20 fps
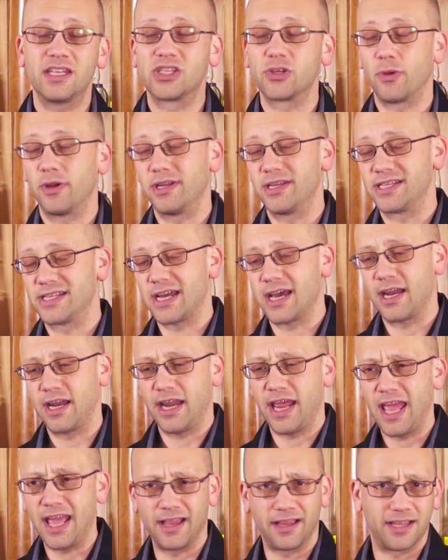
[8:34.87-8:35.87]
so I decided,
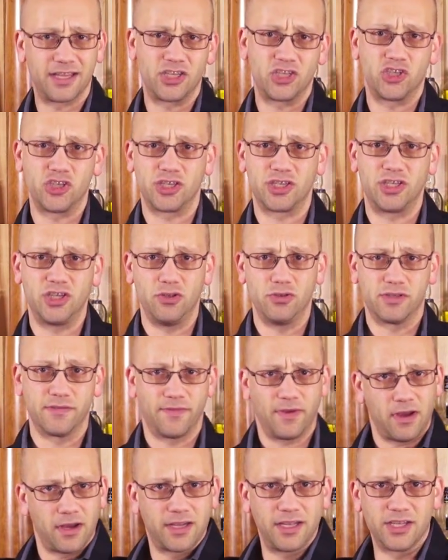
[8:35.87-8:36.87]
hey, let's just use the
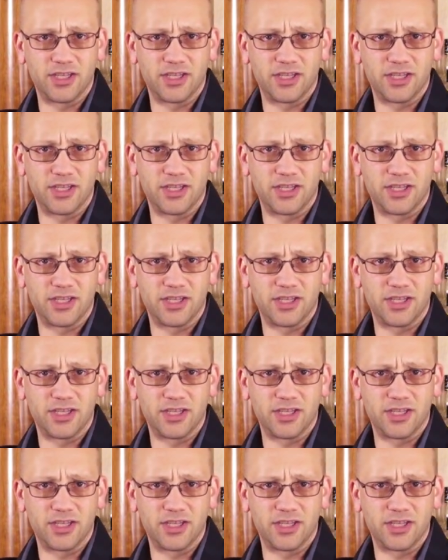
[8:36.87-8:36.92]
vodka.